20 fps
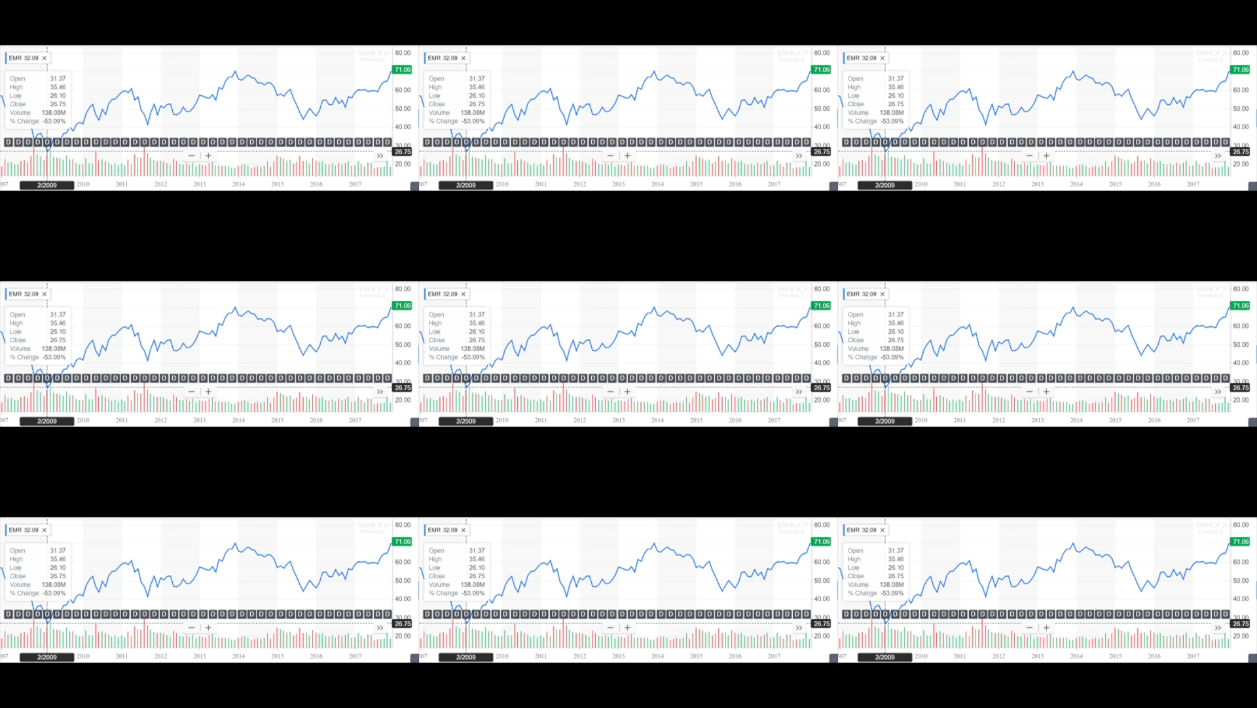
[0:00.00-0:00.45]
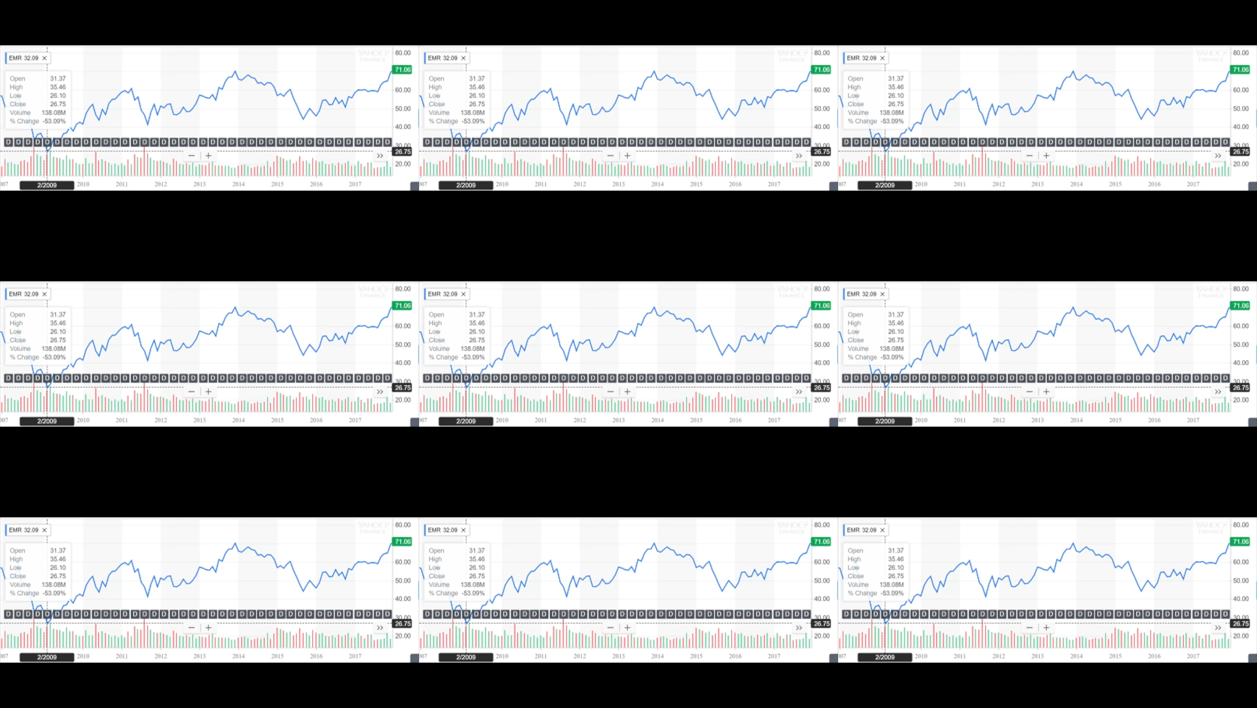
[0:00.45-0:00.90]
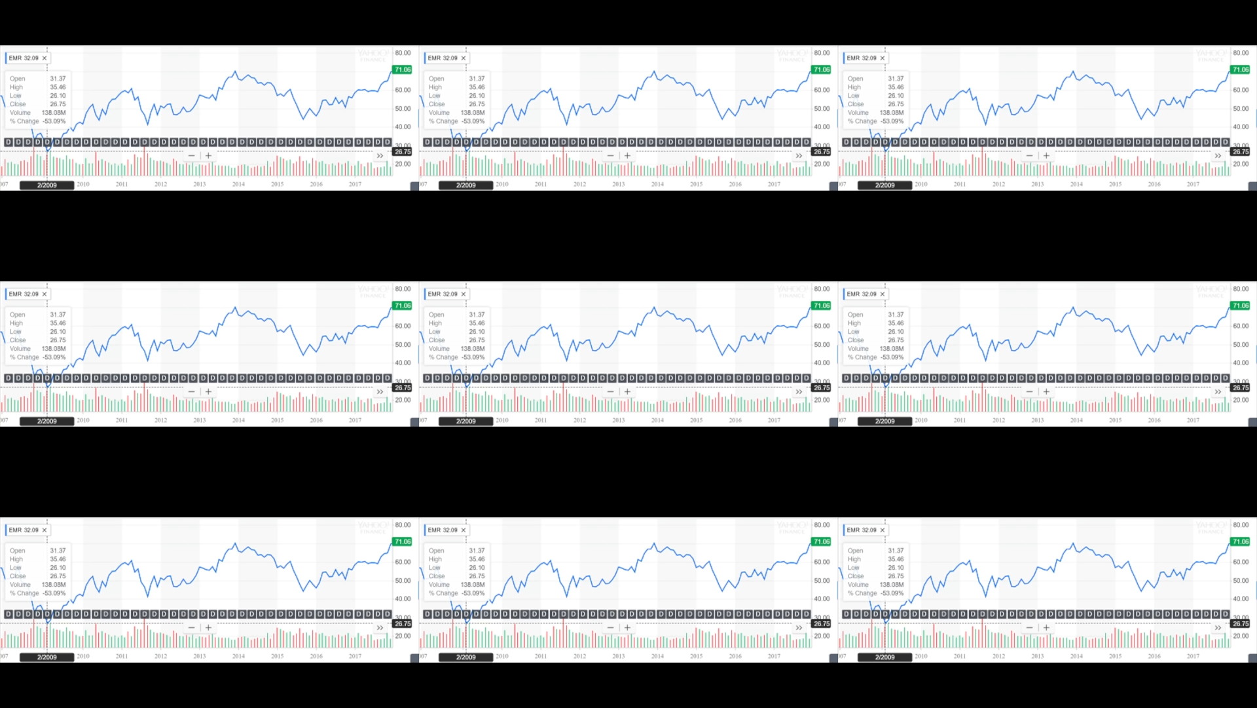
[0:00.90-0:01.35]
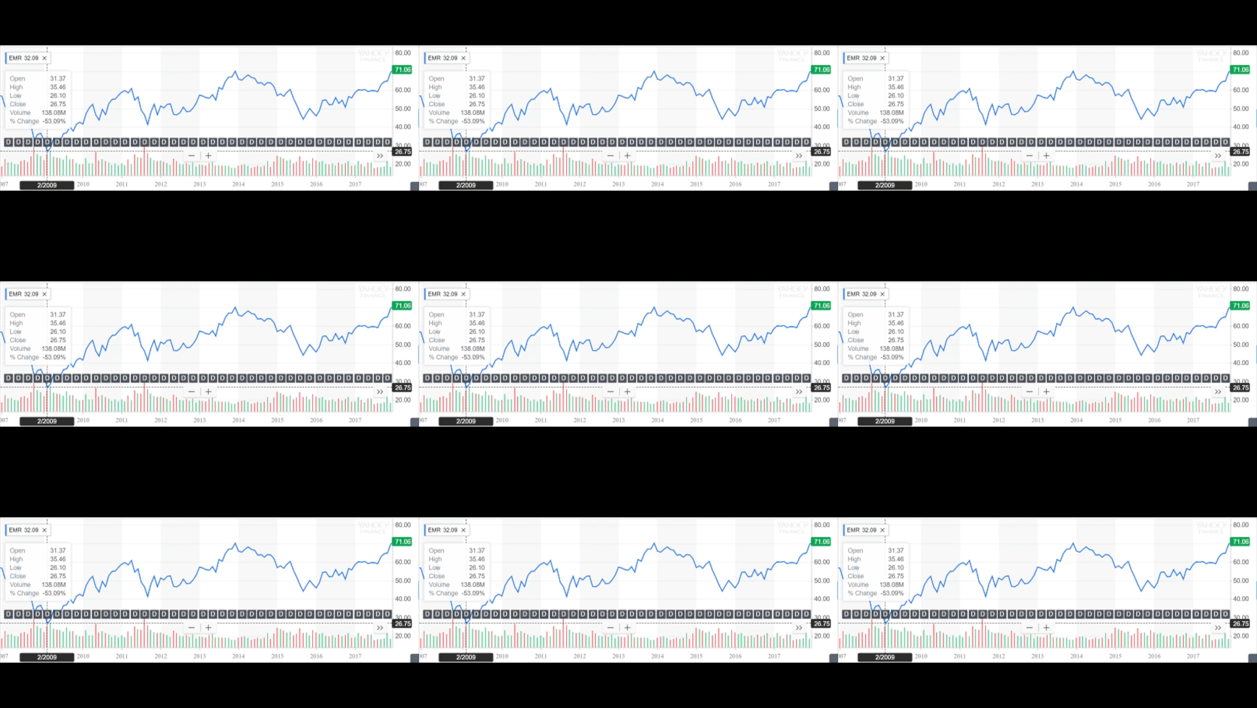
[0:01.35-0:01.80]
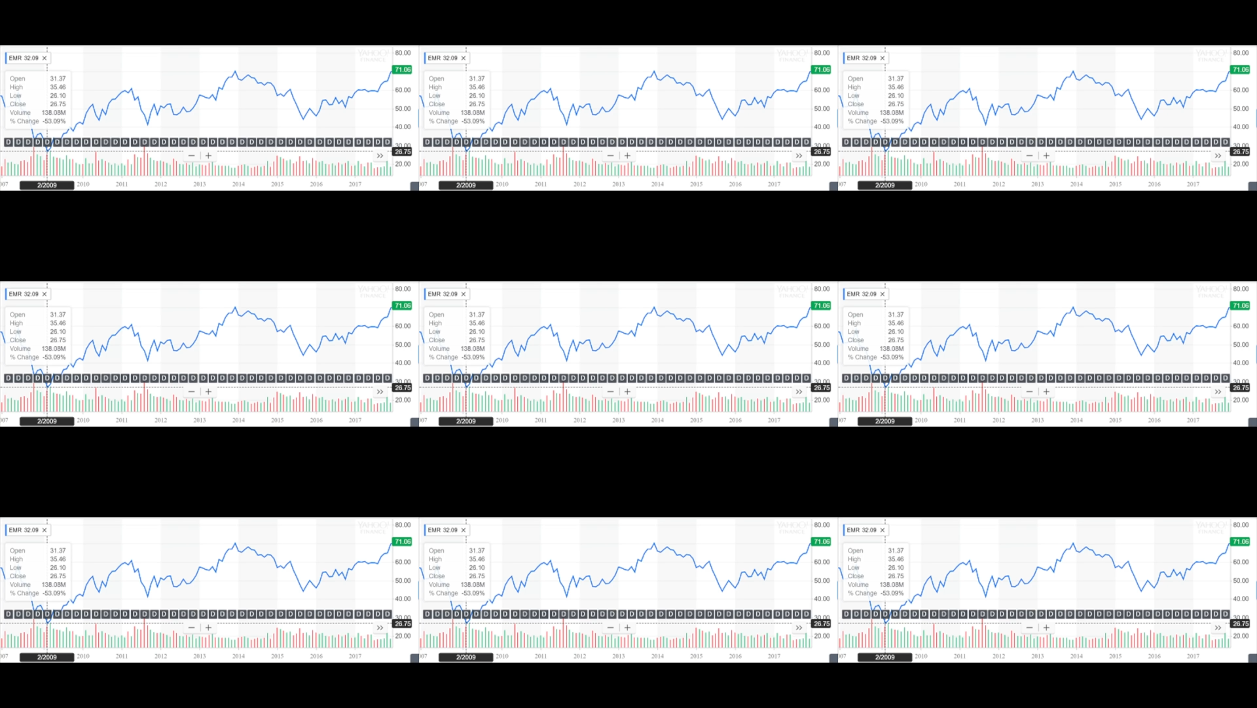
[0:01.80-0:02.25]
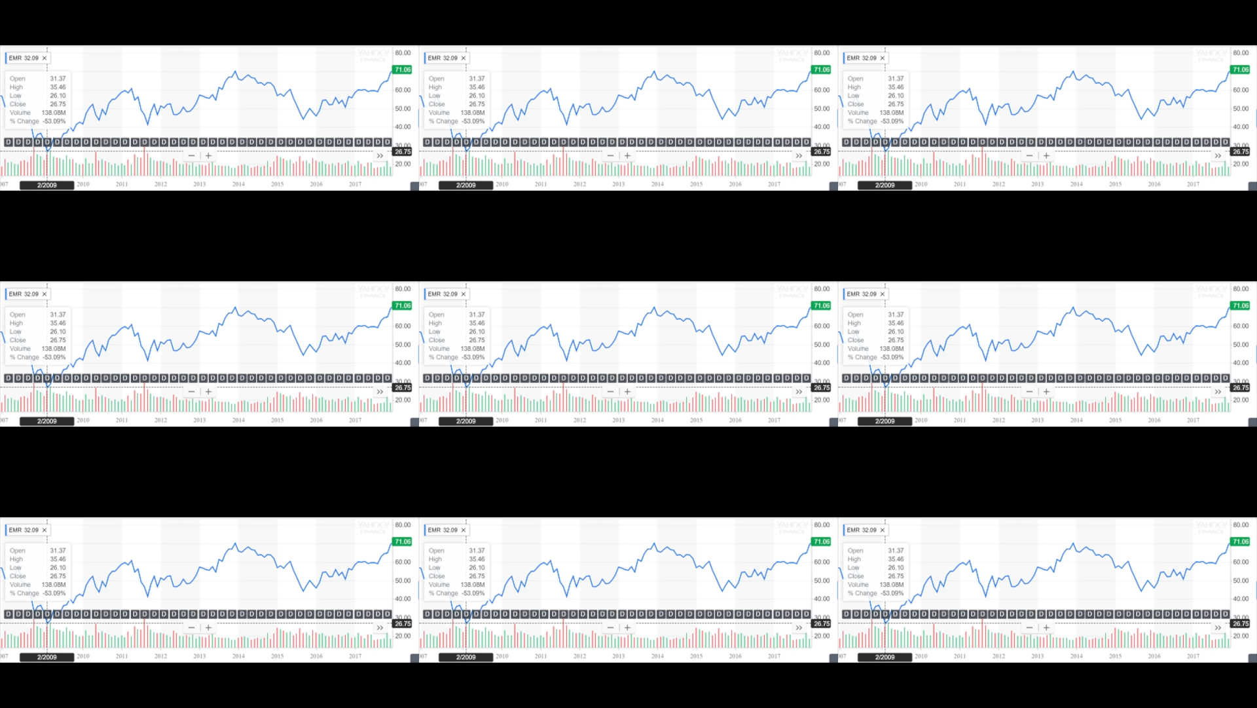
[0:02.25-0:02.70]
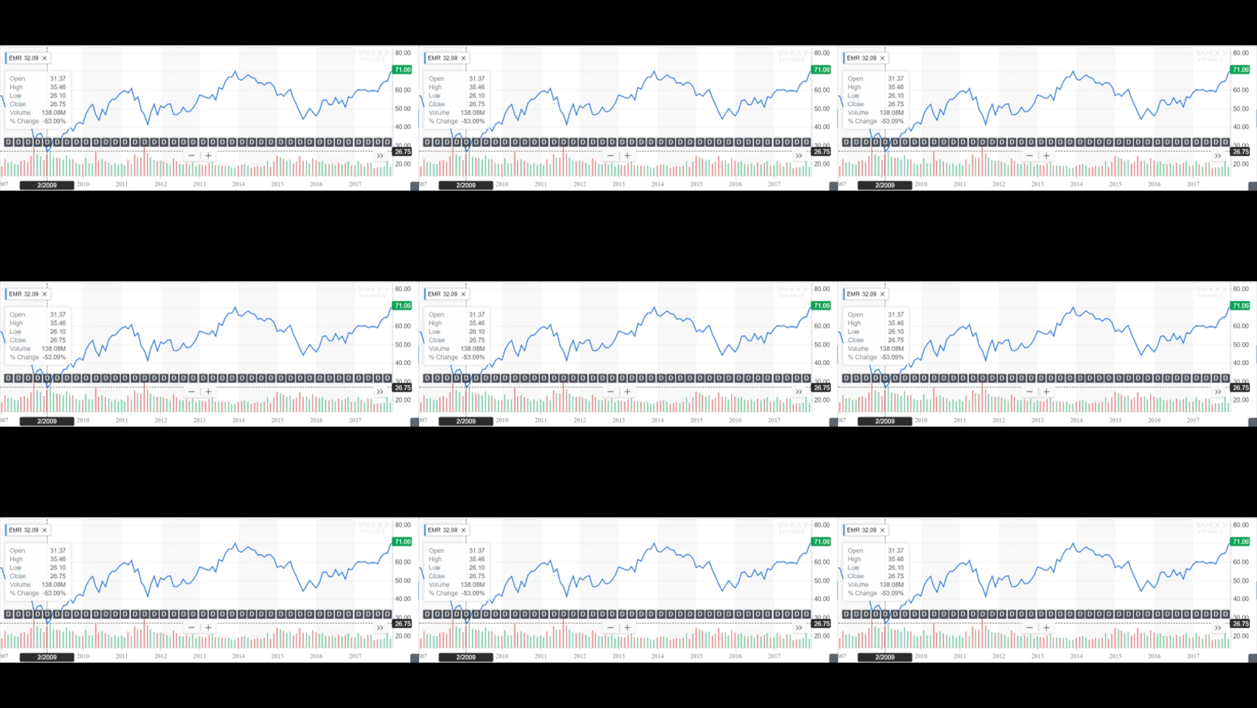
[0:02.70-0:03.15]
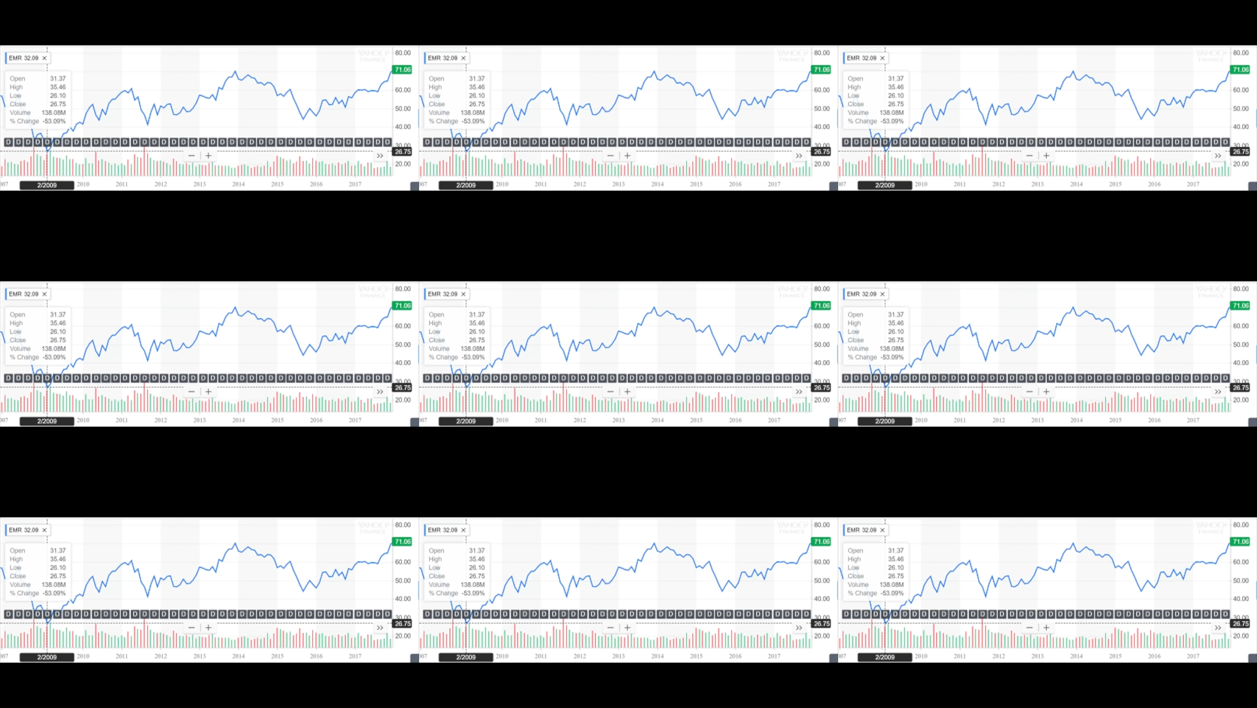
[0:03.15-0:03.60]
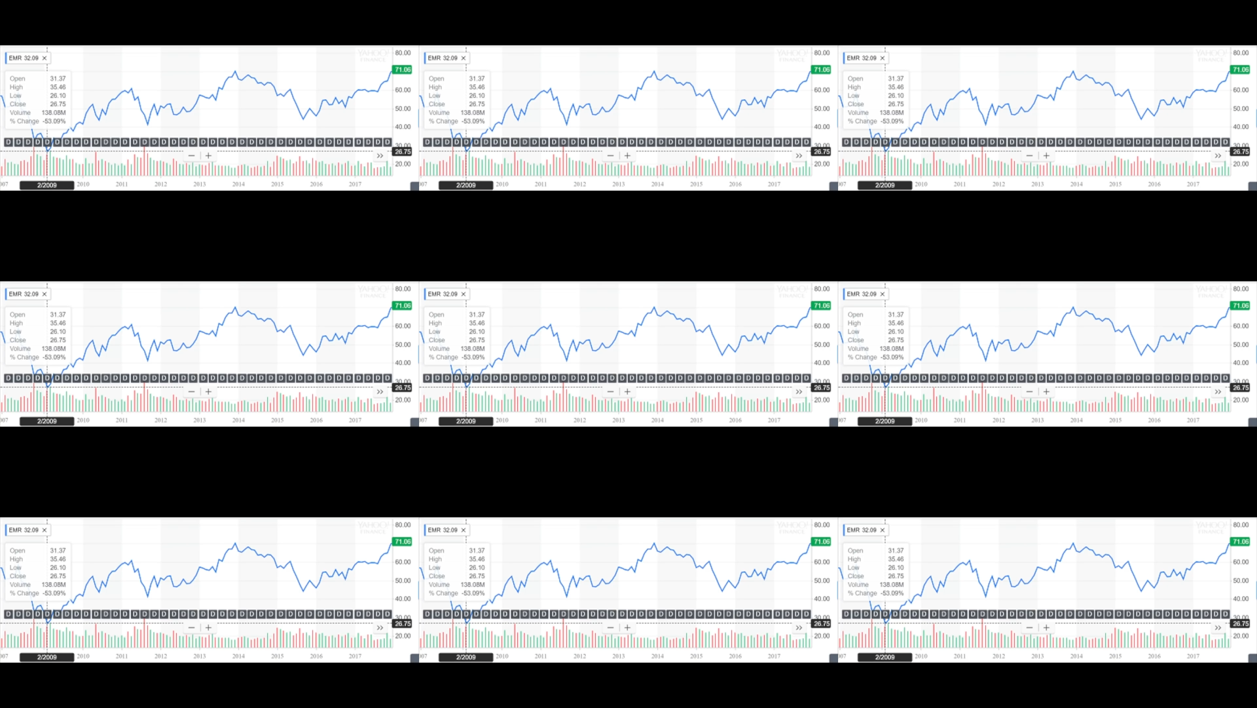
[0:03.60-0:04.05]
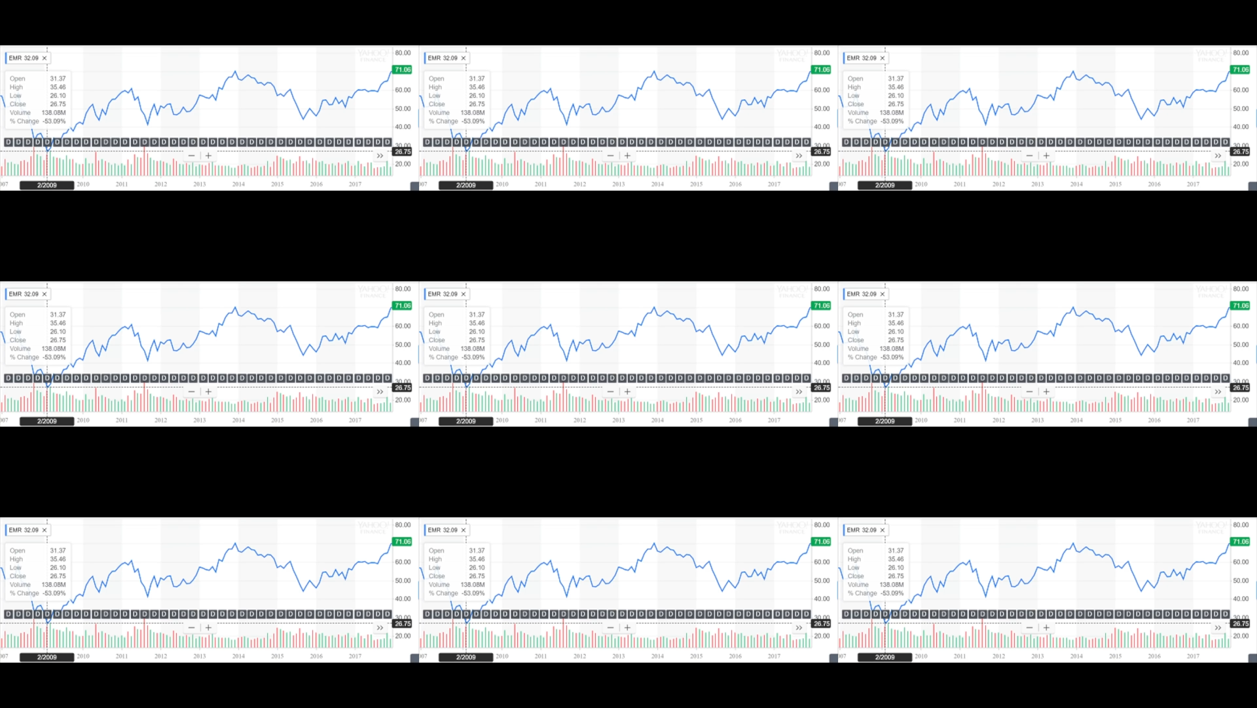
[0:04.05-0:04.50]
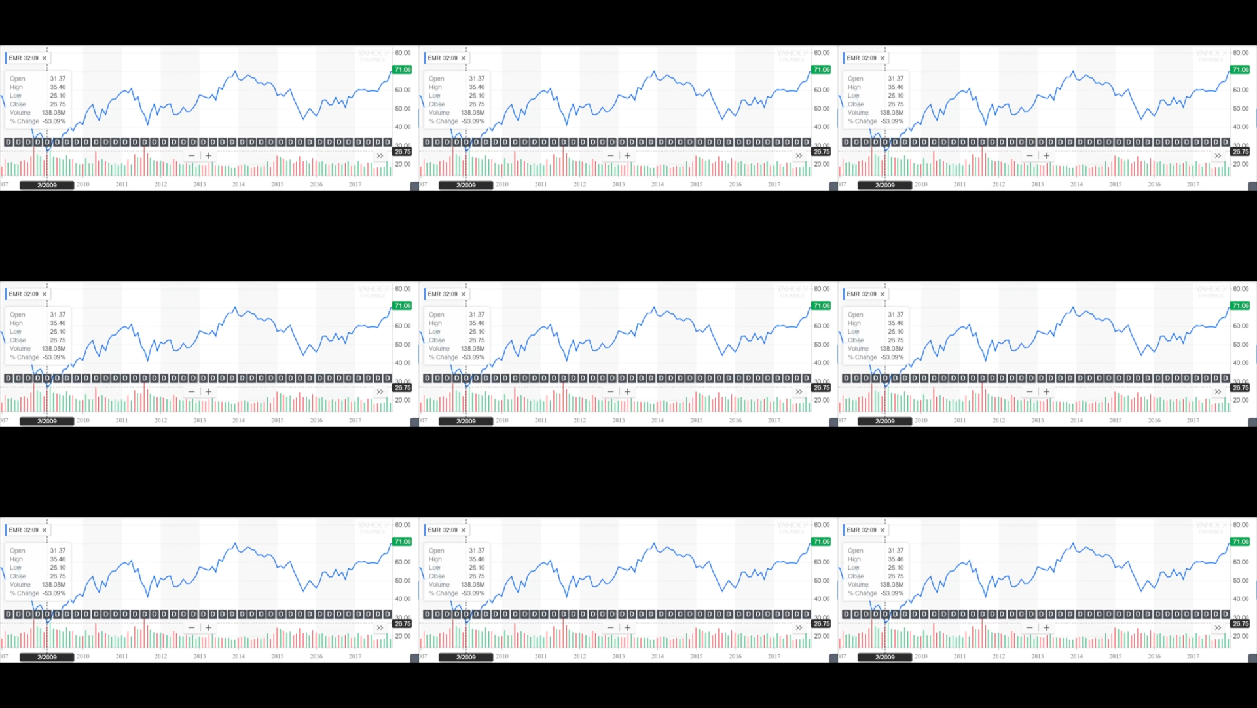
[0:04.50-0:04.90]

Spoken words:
No face is visible, so there are no lips to read.